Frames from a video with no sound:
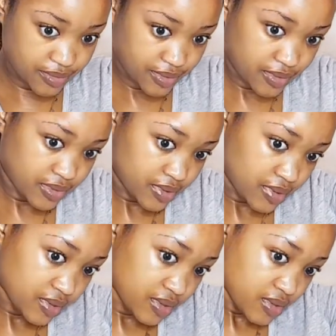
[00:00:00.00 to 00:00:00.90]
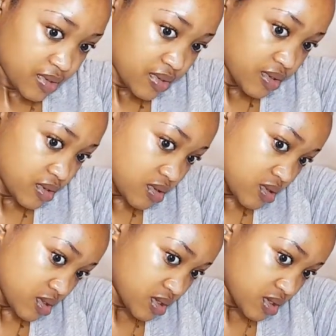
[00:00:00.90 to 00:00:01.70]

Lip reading: Nobody speaks.